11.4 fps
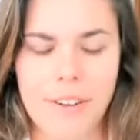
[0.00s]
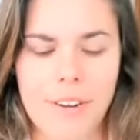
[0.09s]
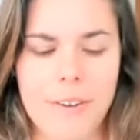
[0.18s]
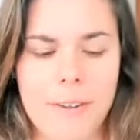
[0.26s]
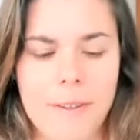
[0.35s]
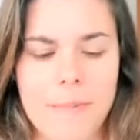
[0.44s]
on
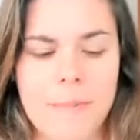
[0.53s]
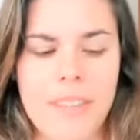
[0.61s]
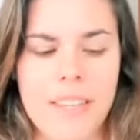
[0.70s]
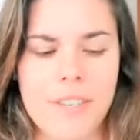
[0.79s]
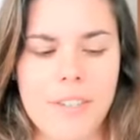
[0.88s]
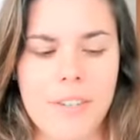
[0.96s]

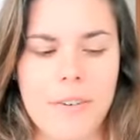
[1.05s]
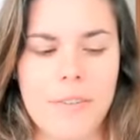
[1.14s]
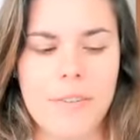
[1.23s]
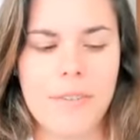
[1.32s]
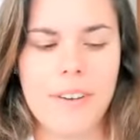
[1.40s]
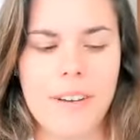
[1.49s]

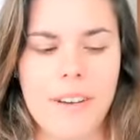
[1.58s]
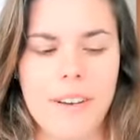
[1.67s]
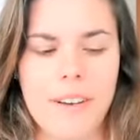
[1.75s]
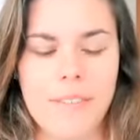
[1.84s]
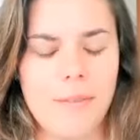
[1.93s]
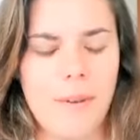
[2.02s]
so
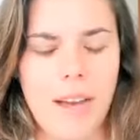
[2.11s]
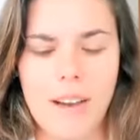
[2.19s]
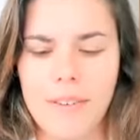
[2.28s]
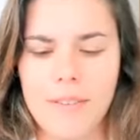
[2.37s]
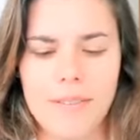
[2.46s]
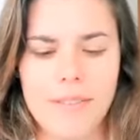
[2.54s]
wow,